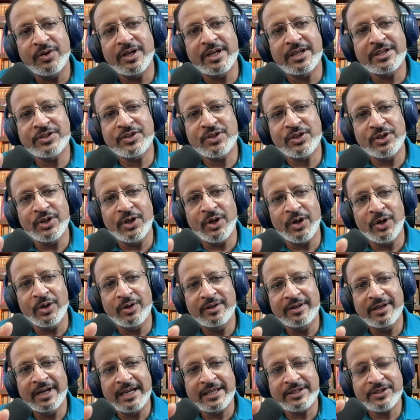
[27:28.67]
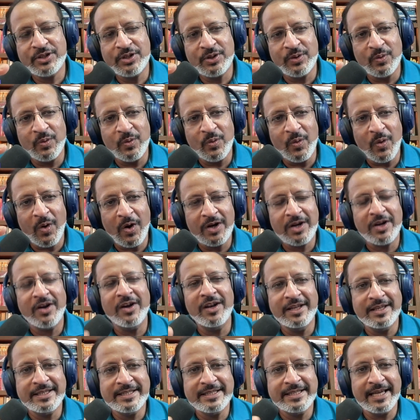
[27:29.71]
curious to know as to what
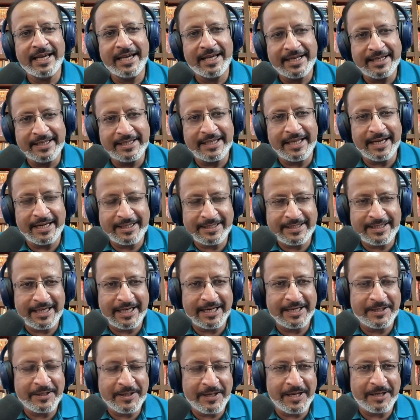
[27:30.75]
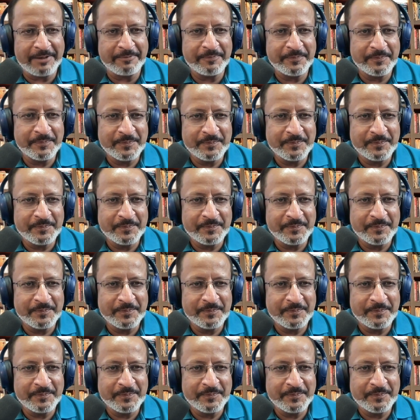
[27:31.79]
all is there in that tank. Yeah.